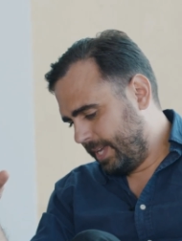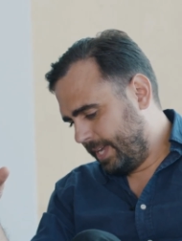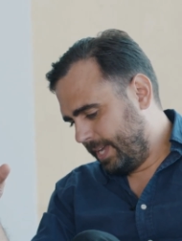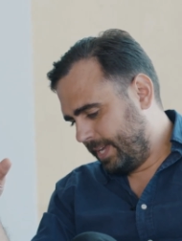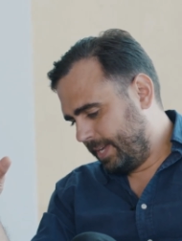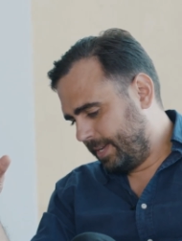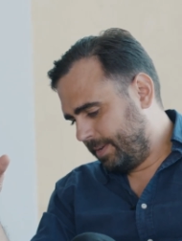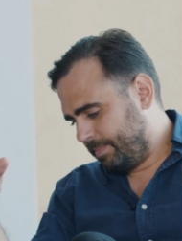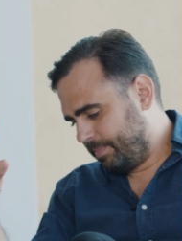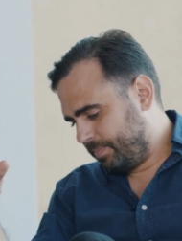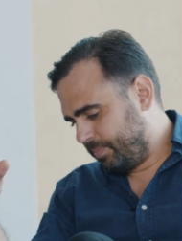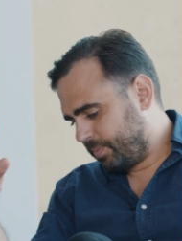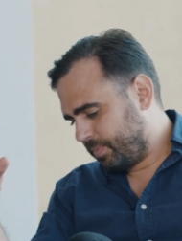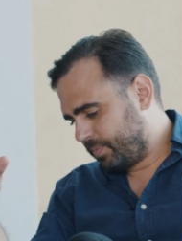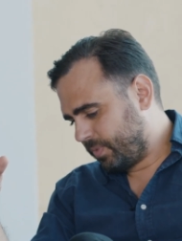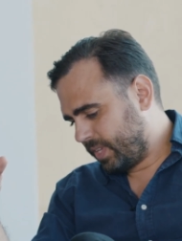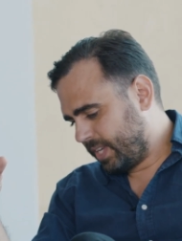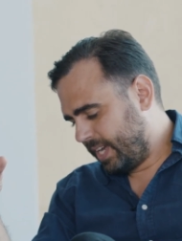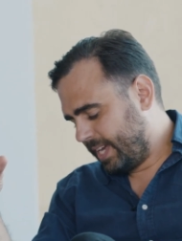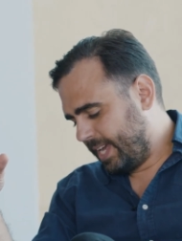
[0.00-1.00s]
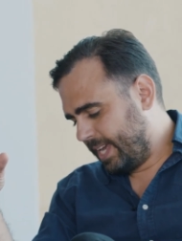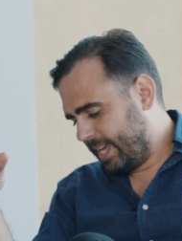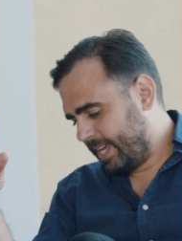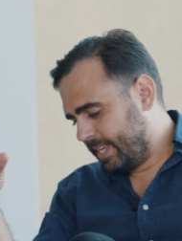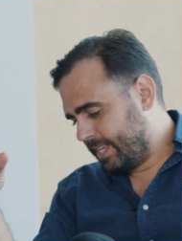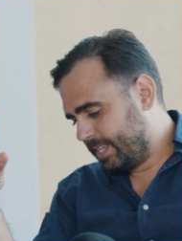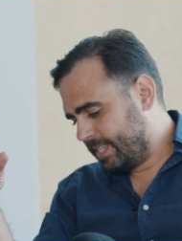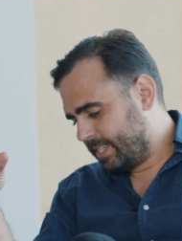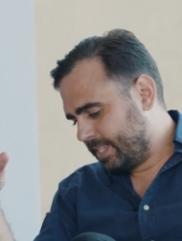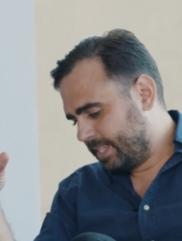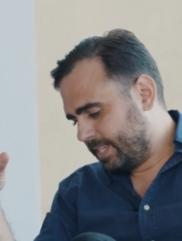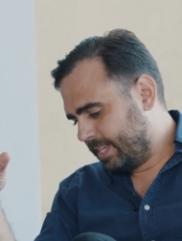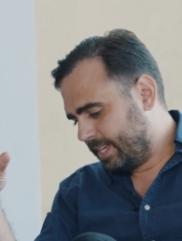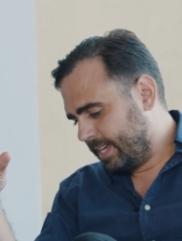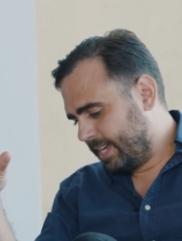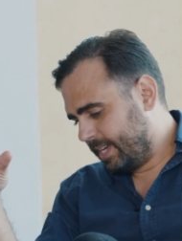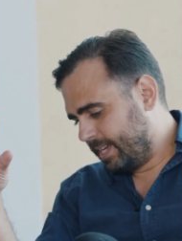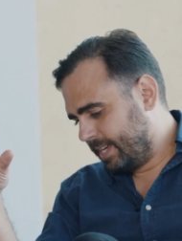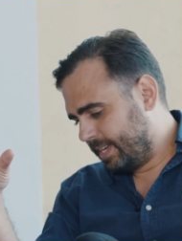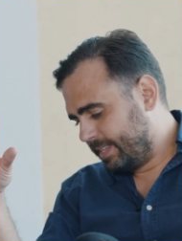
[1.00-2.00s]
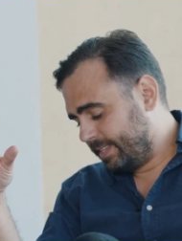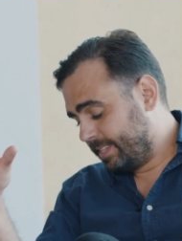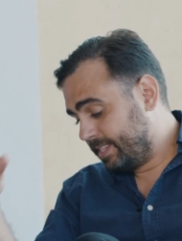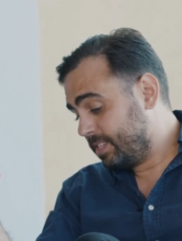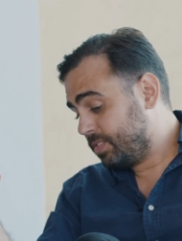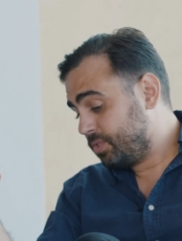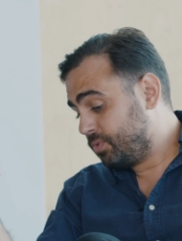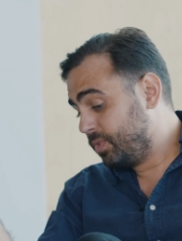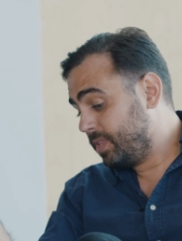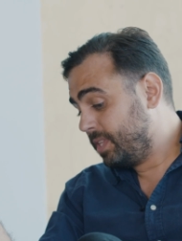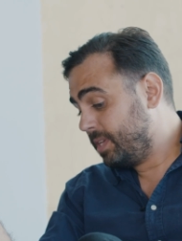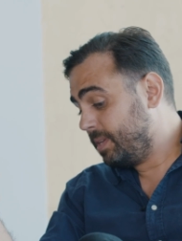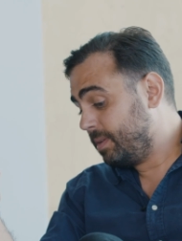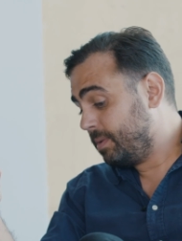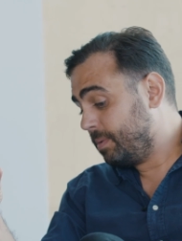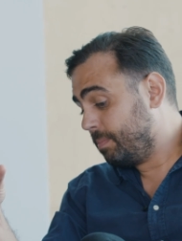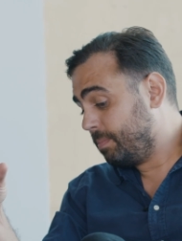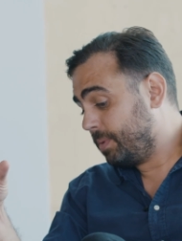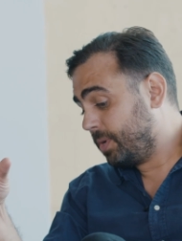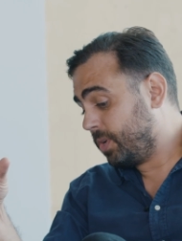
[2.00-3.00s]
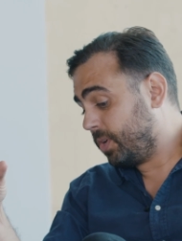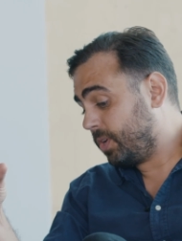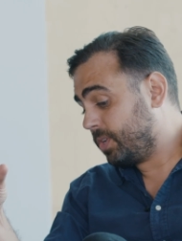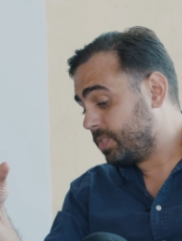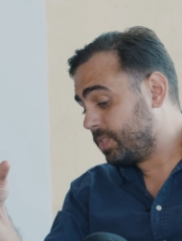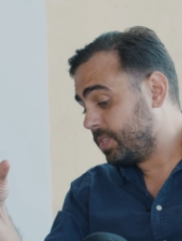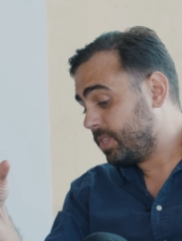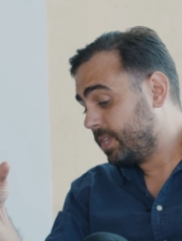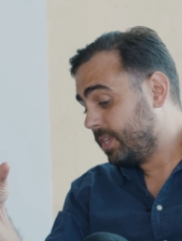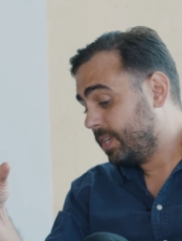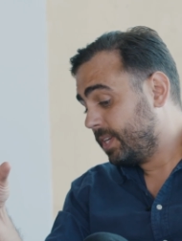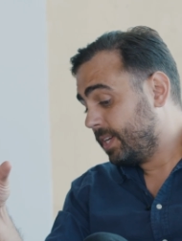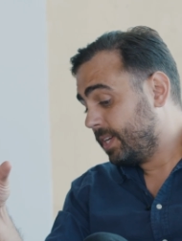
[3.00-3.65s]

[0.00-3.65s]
Um, and uh, this is really because